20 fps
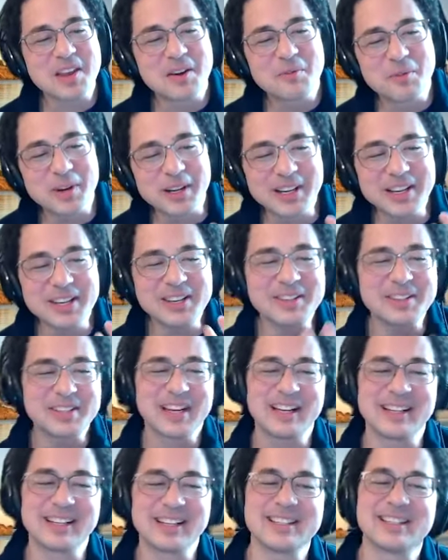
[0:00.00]
what can you
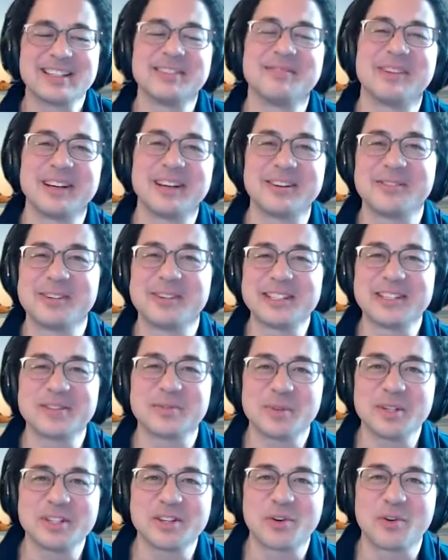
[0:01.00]
tell us about
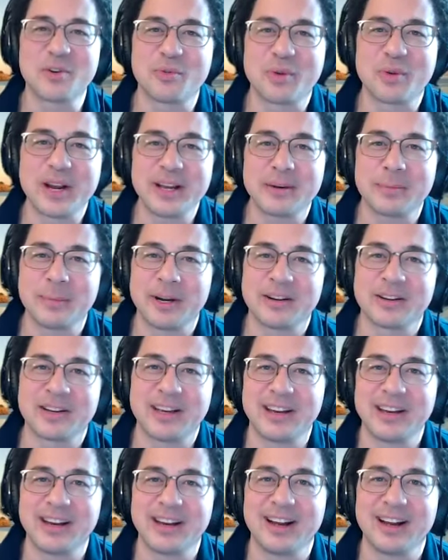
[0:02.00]
what's great about
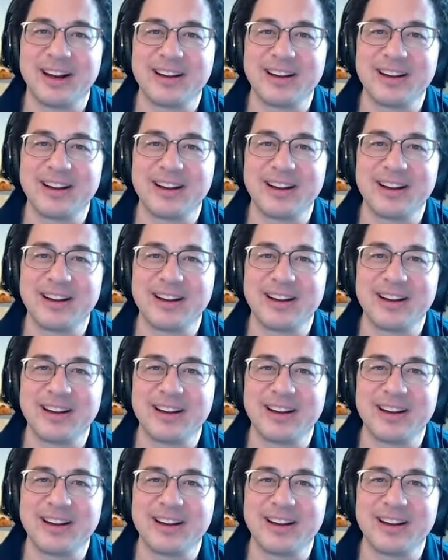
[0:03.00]
getting